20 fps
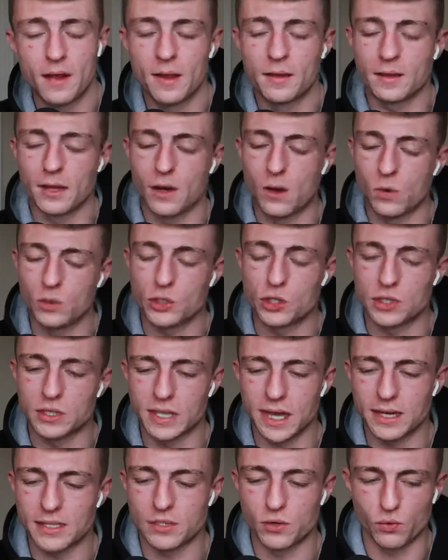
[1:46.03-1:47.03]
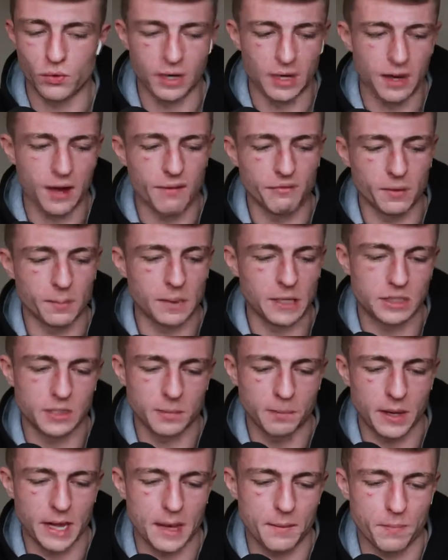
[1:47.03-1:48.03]
They don't just get to read off a piece of
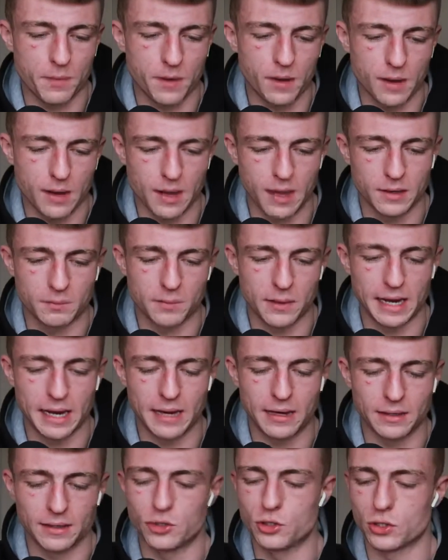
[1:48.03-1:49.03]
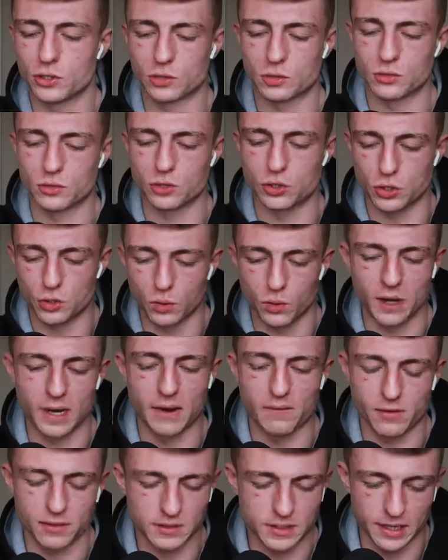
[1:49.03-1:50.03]
paper and blatantly just do
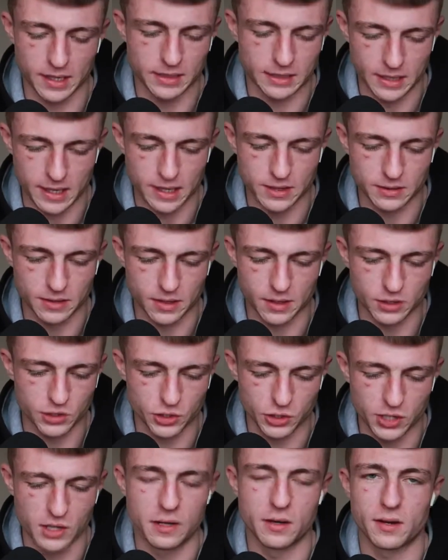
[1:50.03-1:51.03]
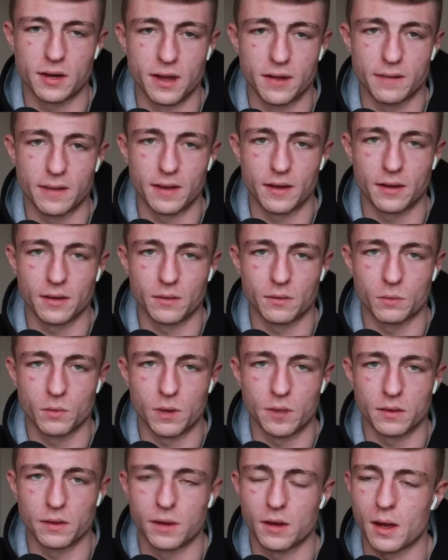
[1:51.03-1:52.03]
whatever they said is on a sheet, and then
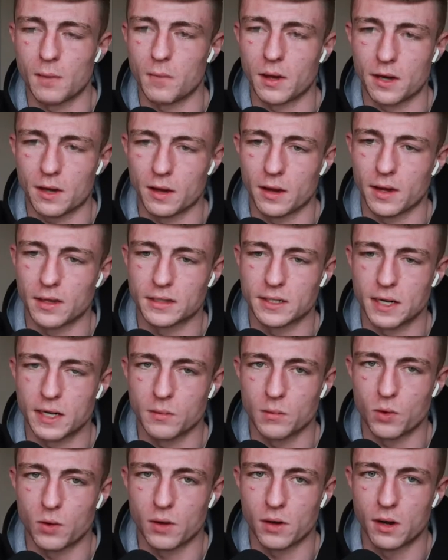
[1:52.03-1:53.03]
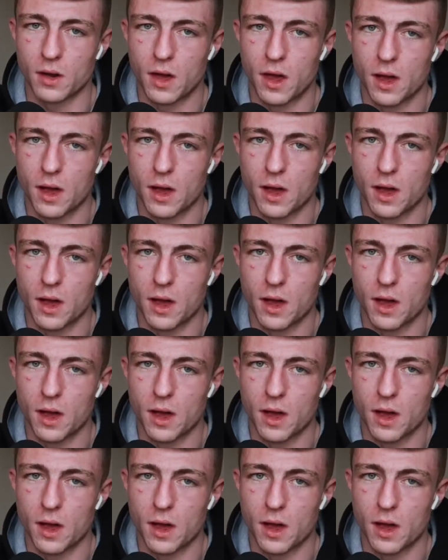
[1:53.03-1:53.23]
when they're not my client anymore,